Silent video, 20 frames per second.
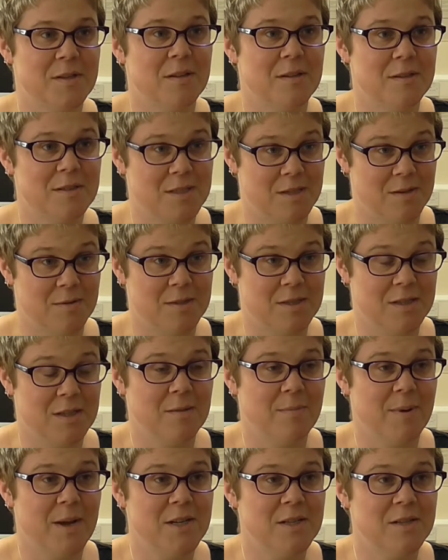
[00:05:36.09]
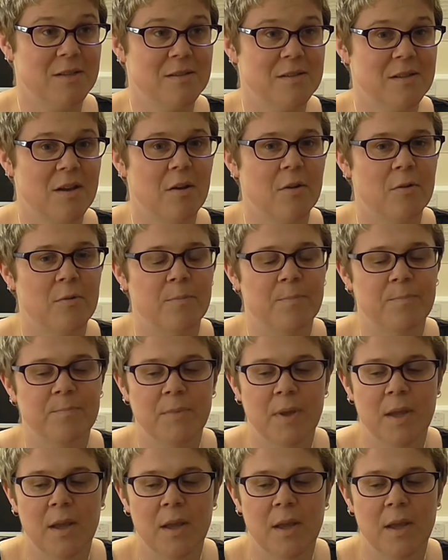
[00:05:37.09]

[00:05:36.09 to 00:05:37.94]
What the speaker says: to the patient's home.